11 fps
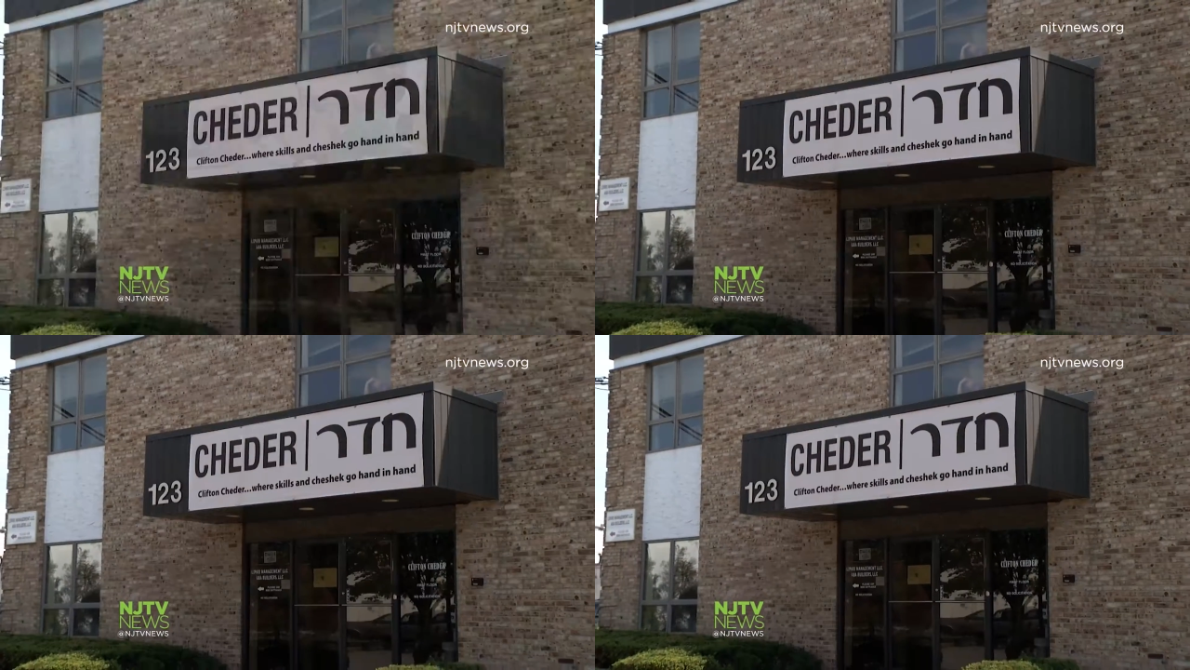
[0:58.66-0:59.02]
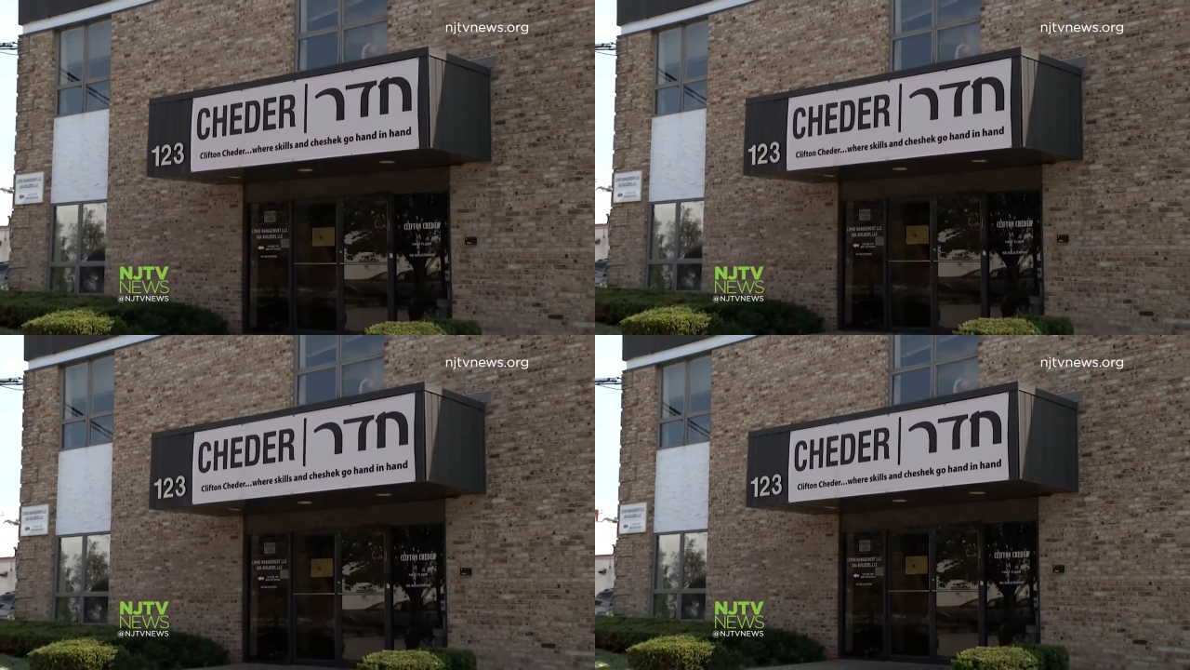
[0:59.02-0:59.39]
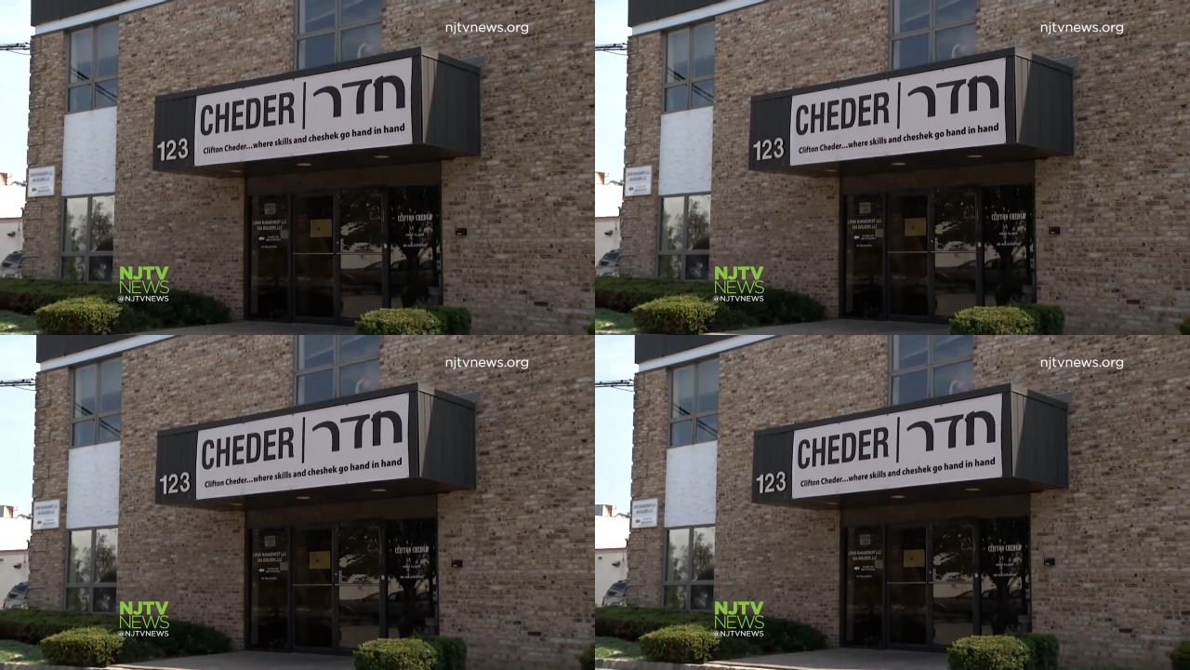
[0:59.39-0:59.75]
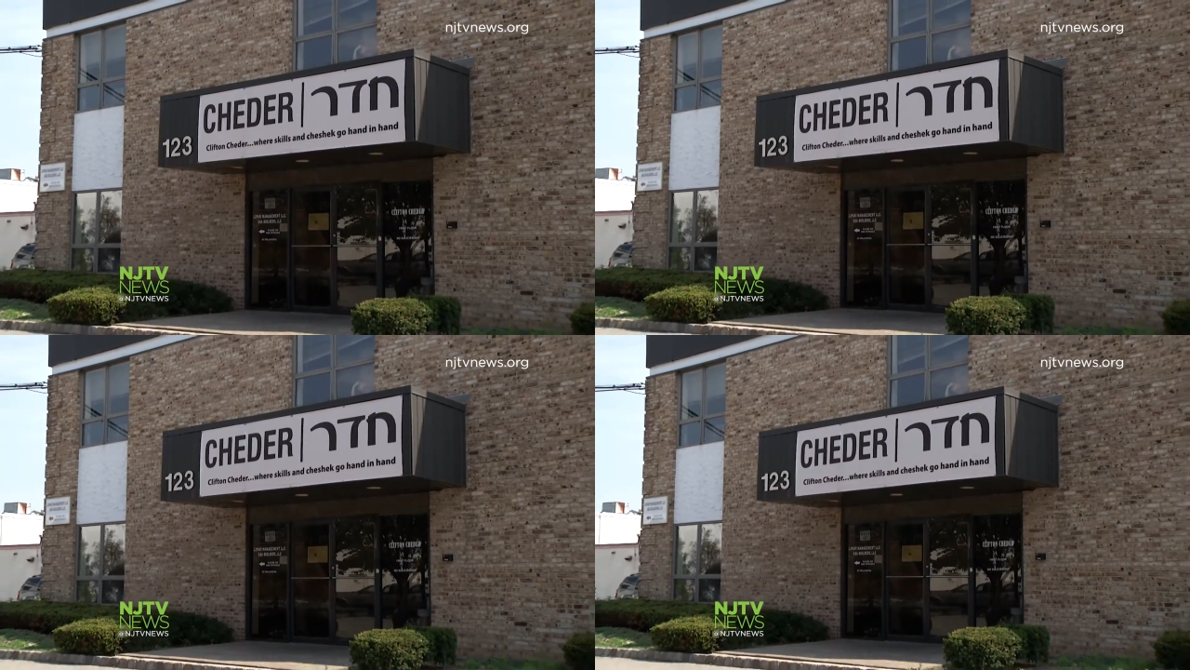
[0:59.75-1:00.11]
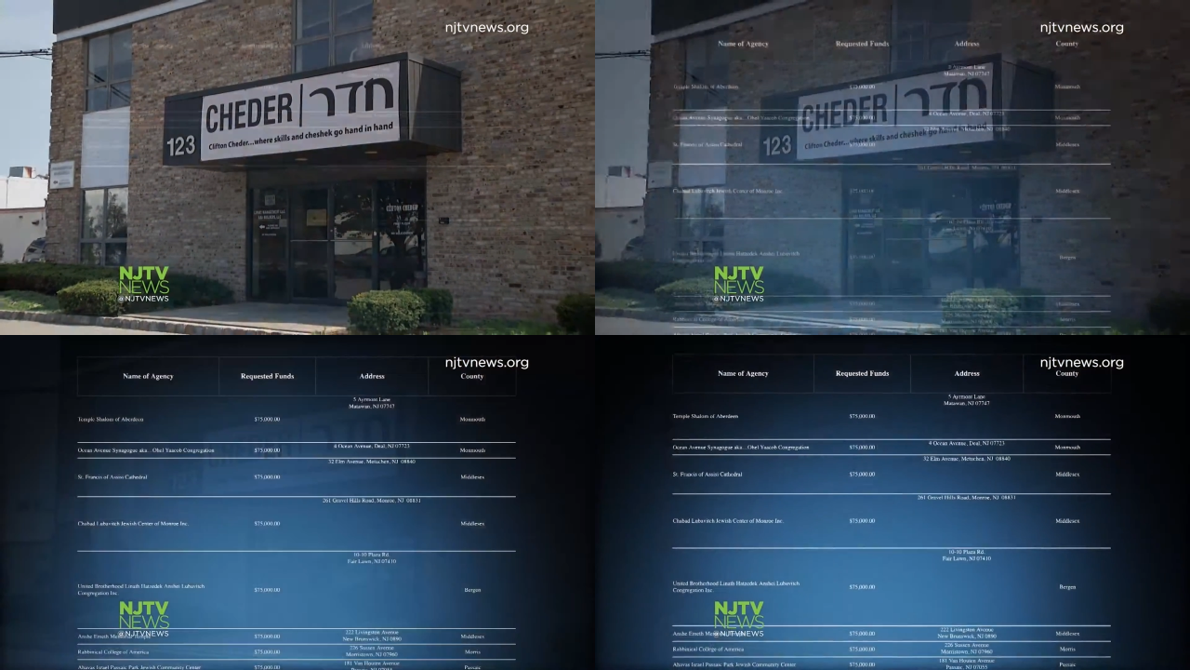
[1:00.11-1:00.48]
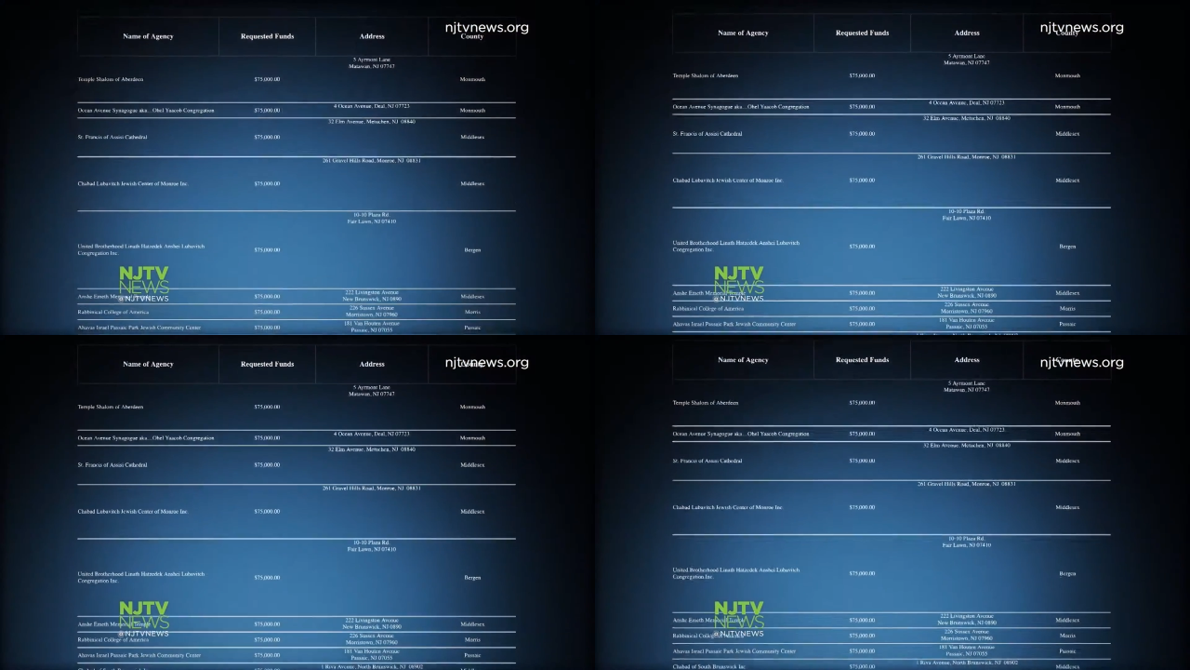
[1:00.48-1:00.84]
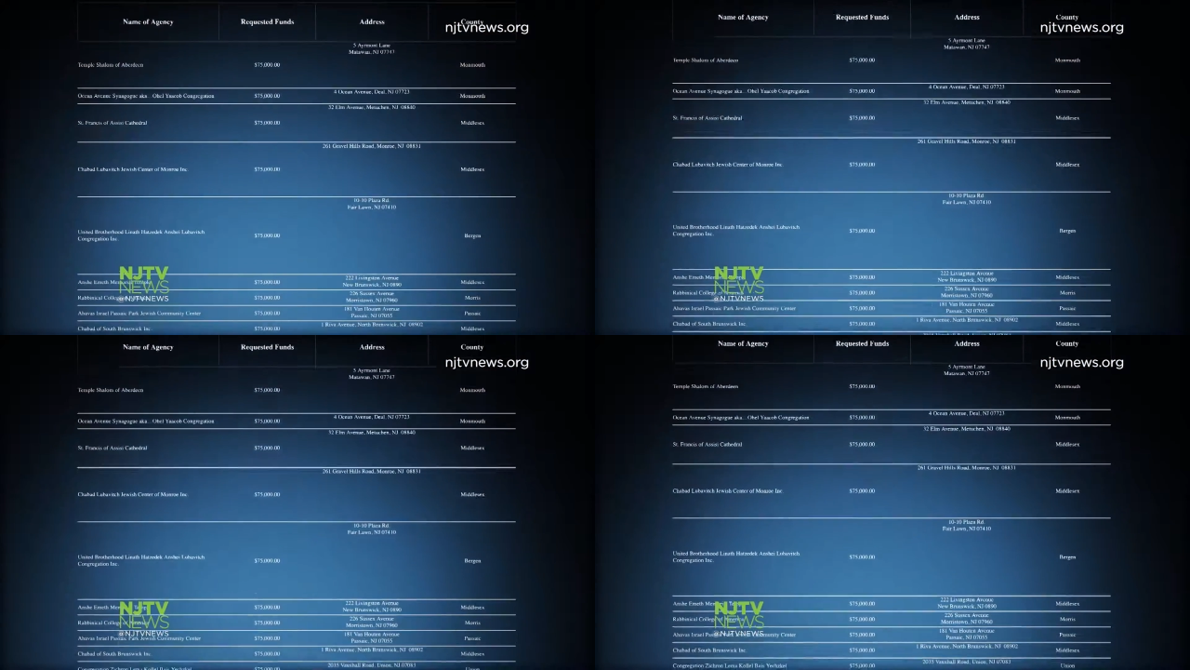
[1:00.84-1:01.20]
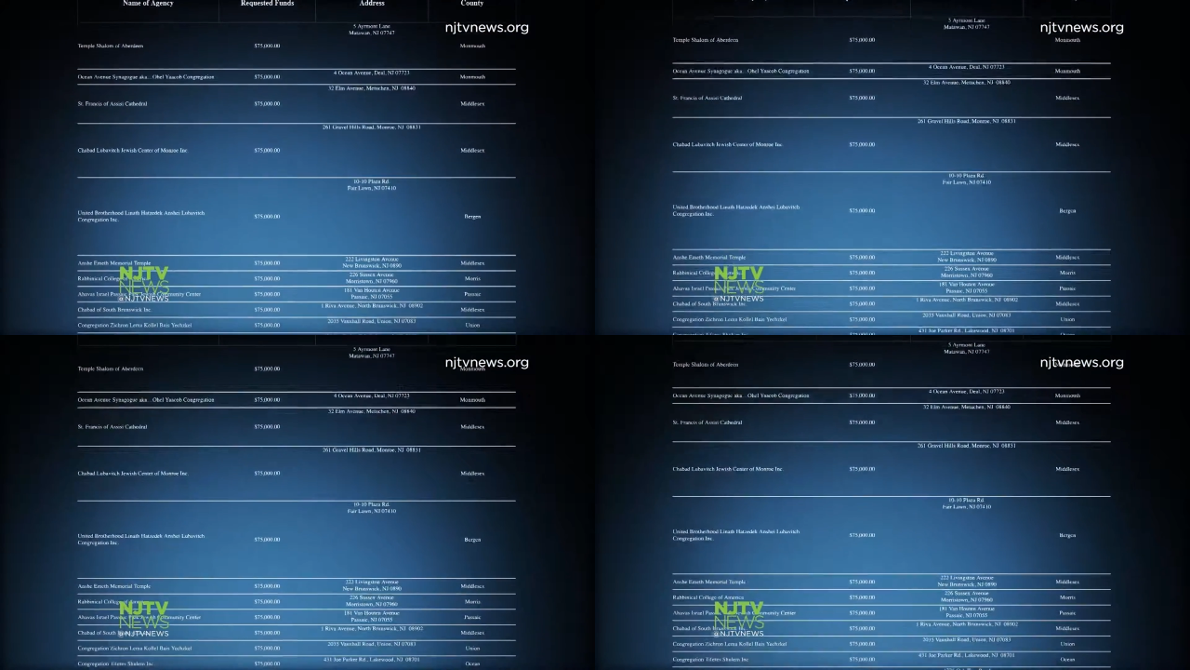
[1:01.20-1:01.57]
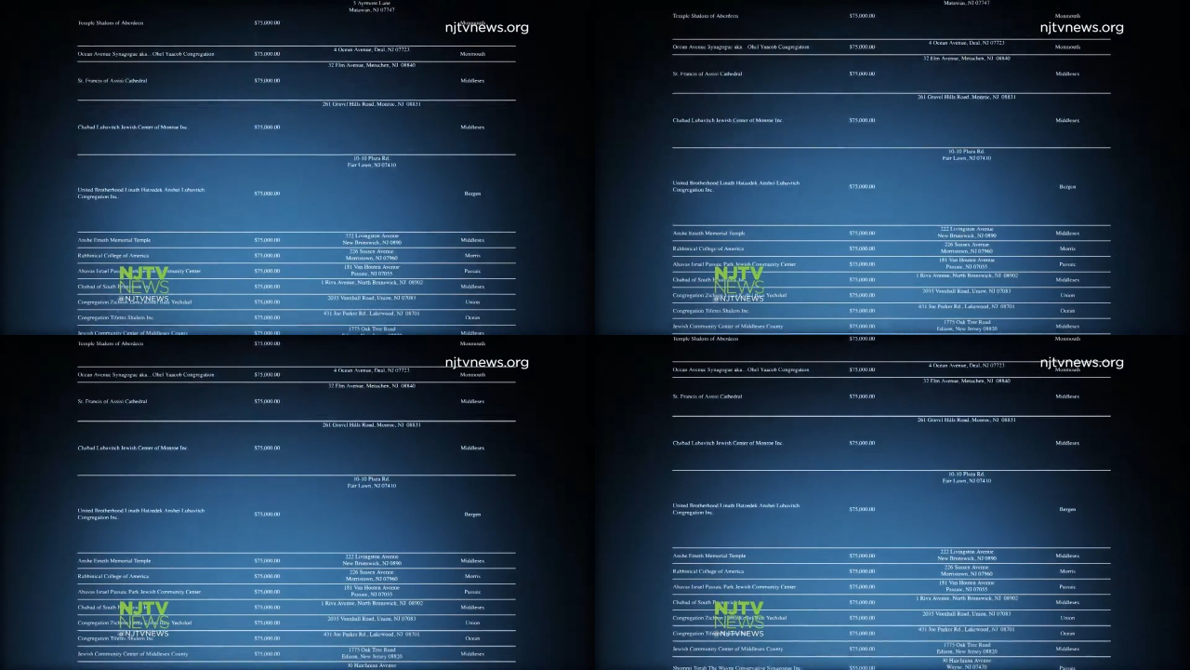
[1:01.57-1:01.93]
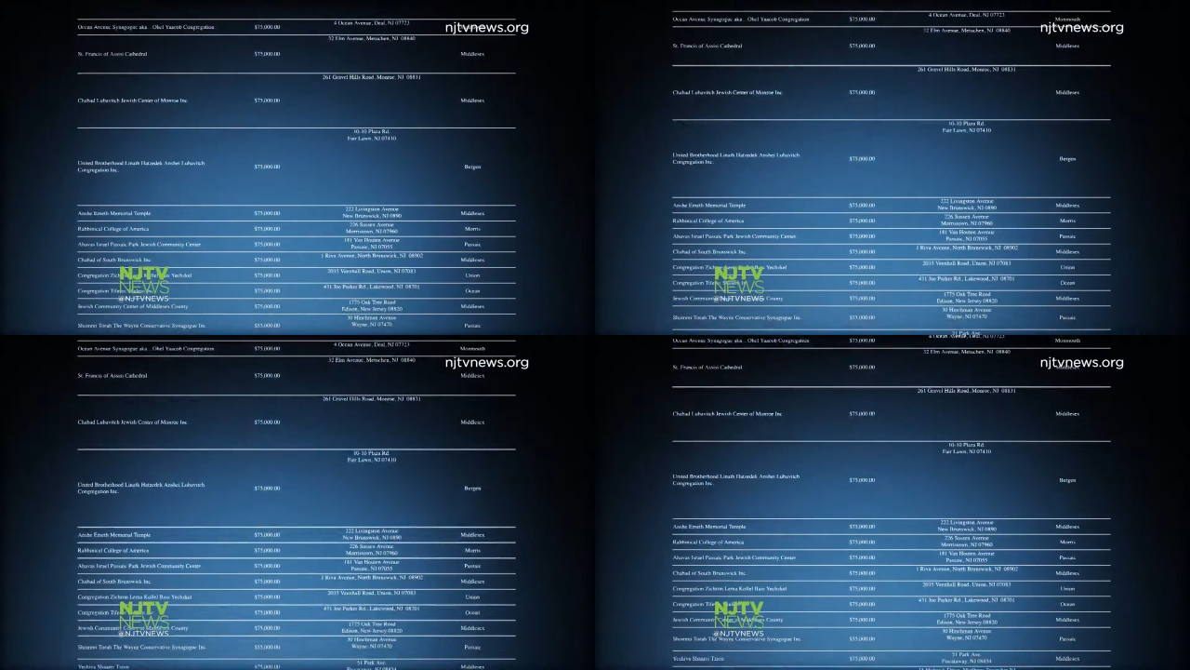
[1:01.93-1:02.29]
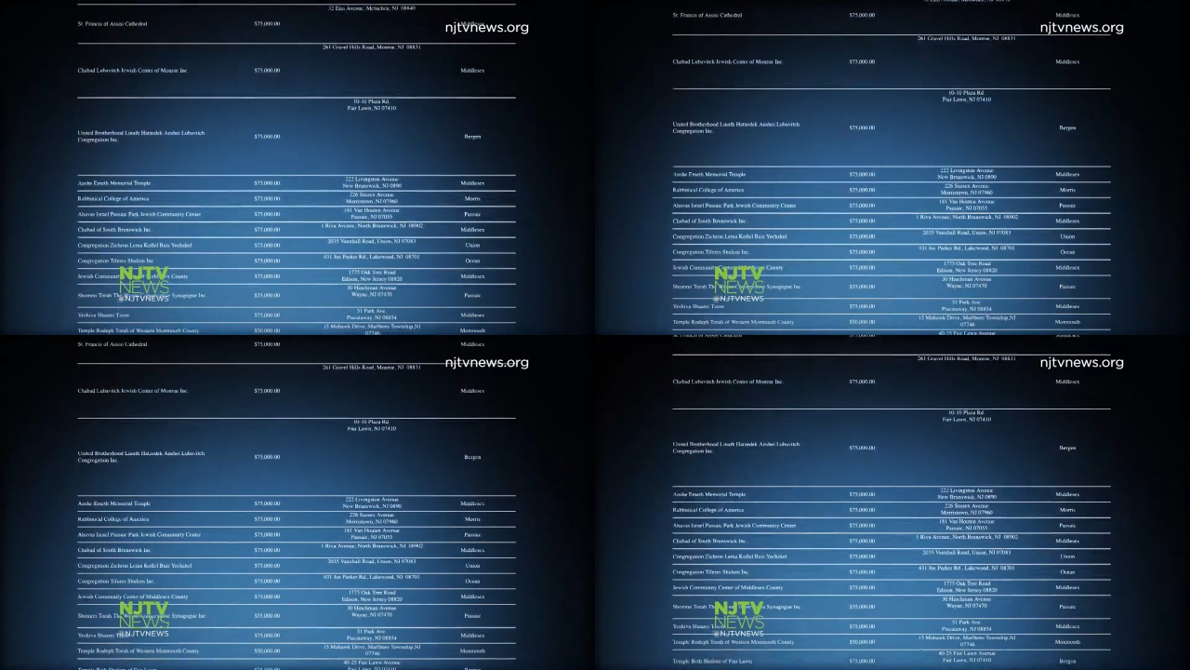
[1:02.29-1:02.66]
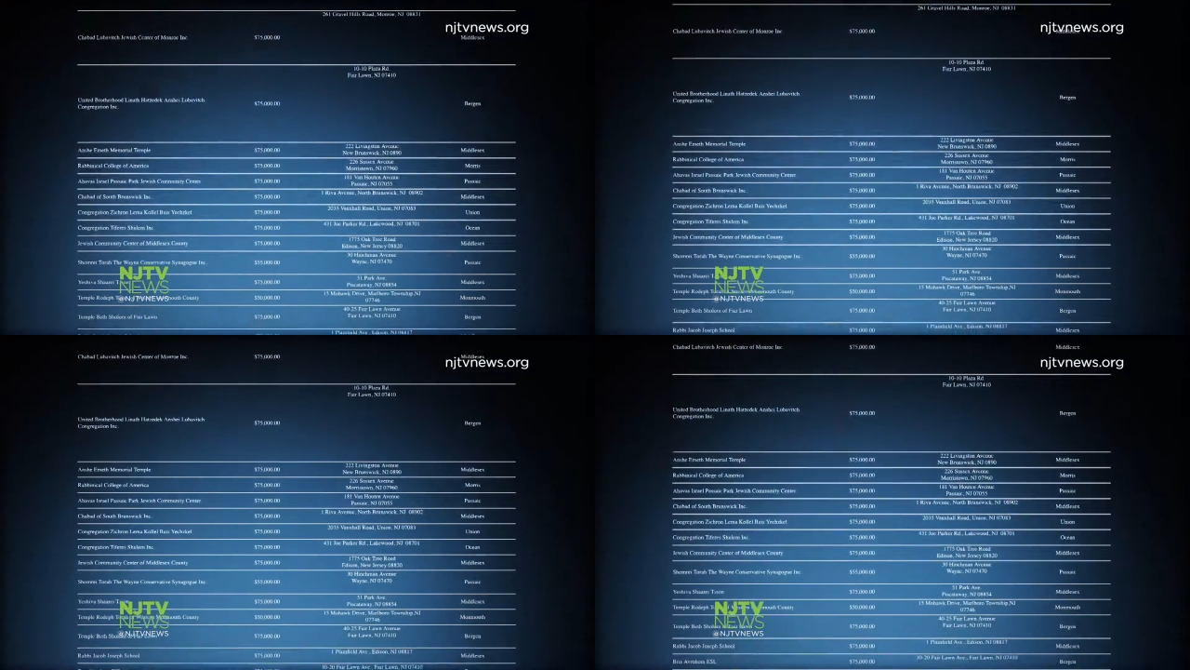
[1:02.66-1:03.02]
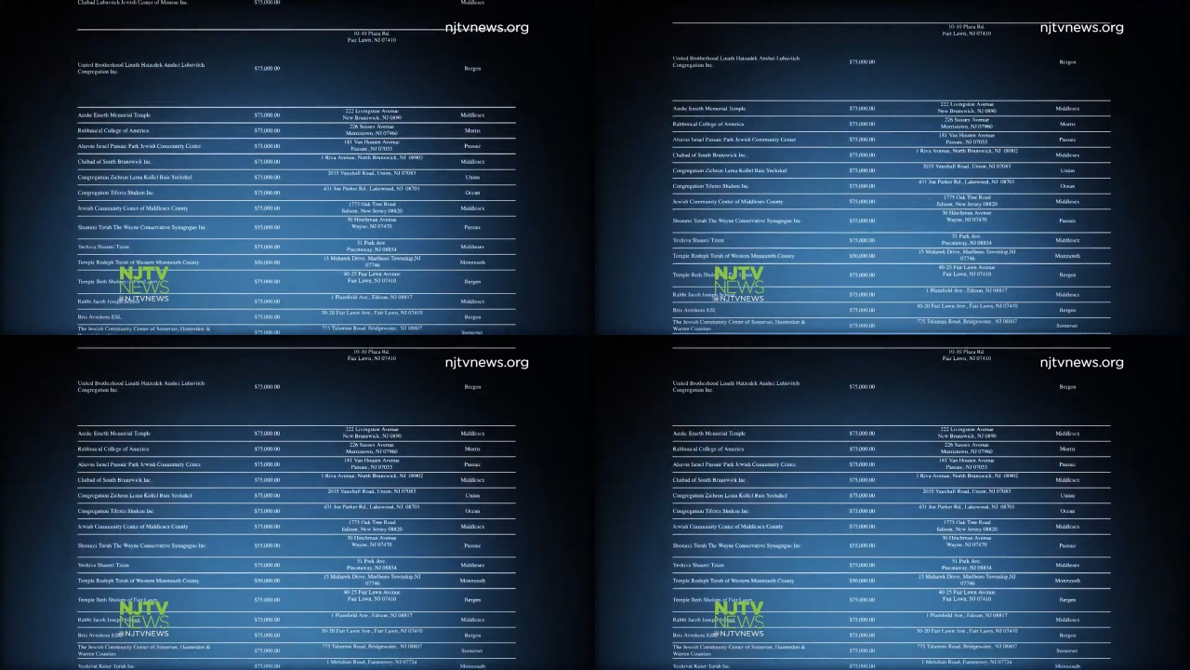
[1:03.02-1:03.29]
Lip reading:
No face is visible, so there are no lips to read.